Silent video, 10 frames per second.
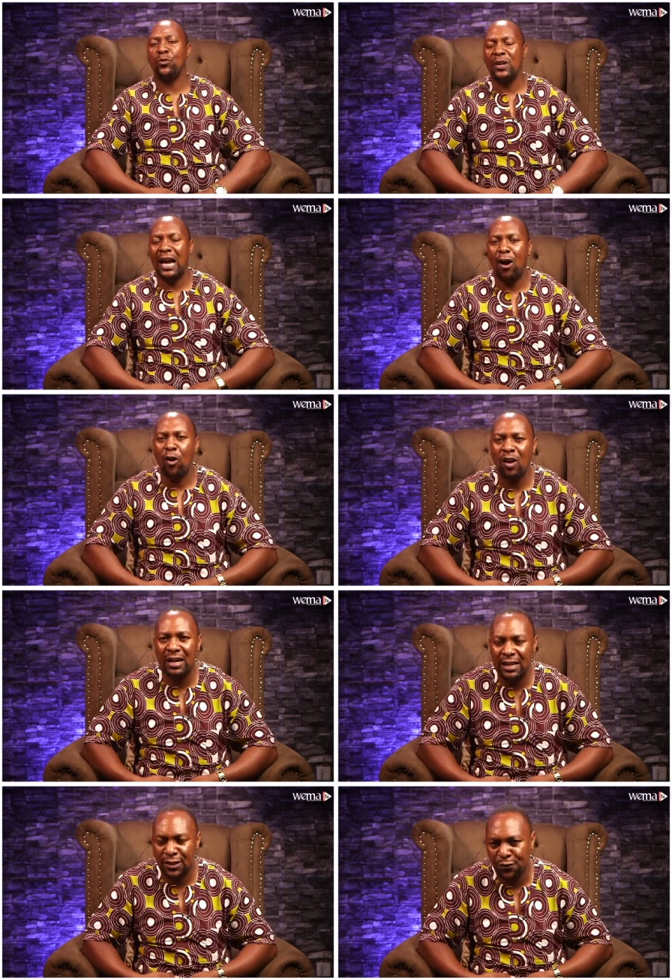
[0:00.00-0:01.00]
We are all
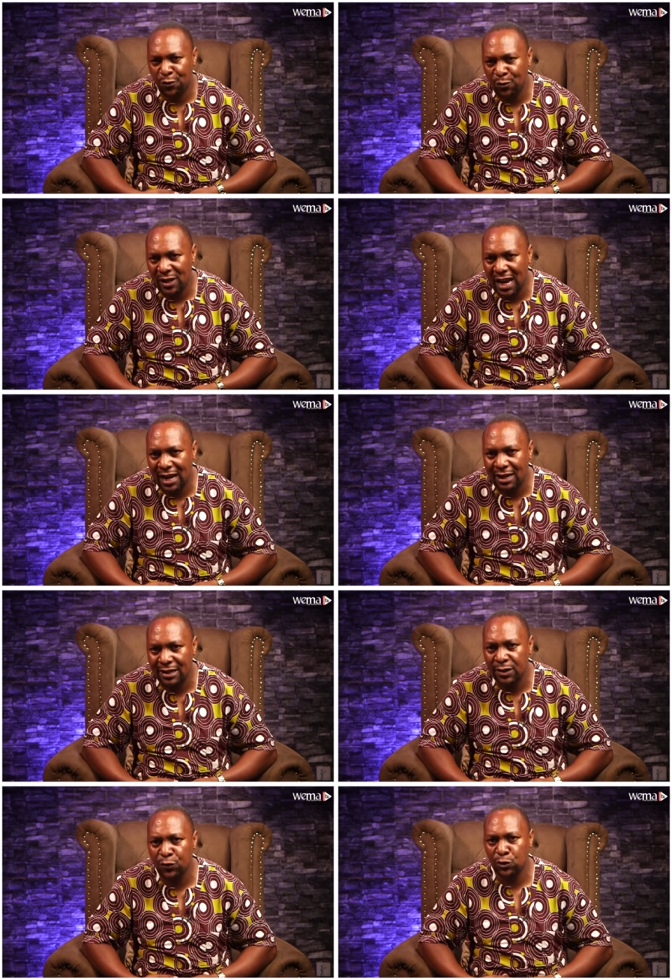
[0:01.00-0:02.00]
grateful. We are
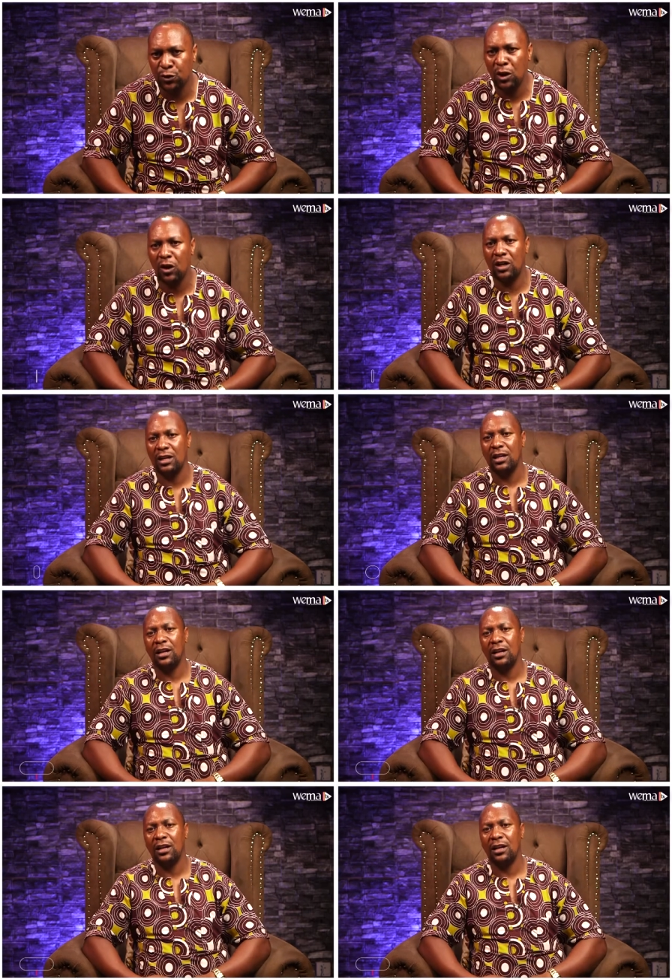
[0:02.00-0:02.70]
grateful to God.